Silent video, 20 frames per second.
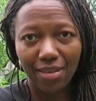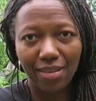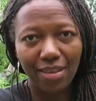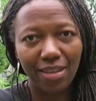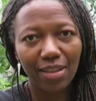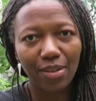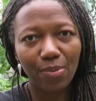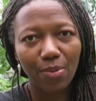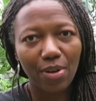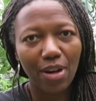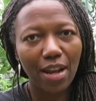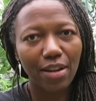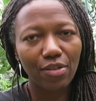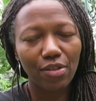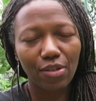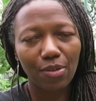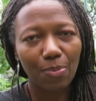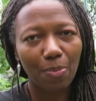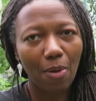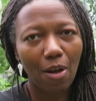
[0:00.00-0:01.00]
This one I
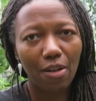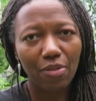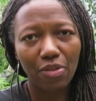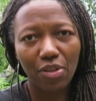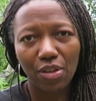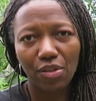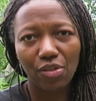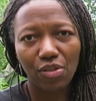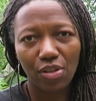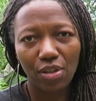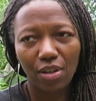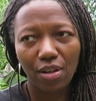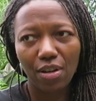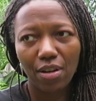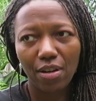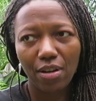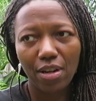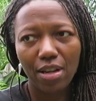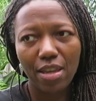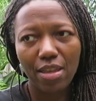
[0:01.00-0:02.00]
just bought this
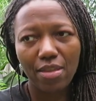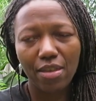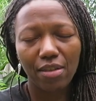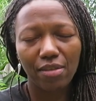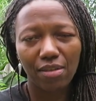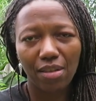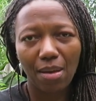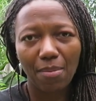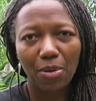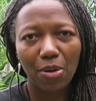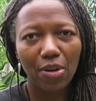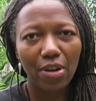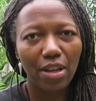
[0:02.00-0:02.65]
year in the summer,